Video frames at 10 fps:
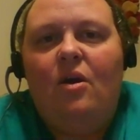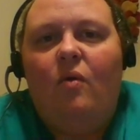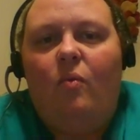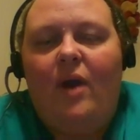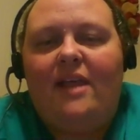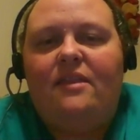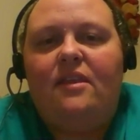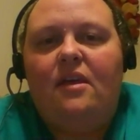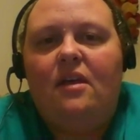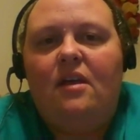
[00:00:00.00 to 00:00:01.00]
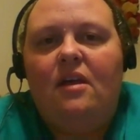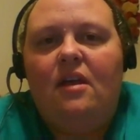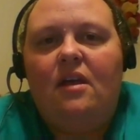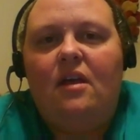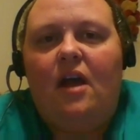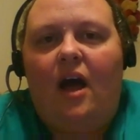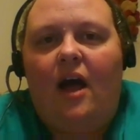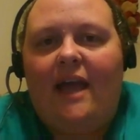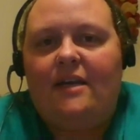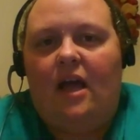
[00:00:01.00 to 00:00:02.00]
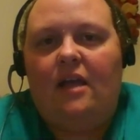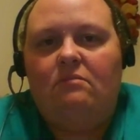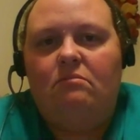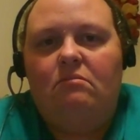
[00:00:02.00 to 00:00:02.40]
with at night,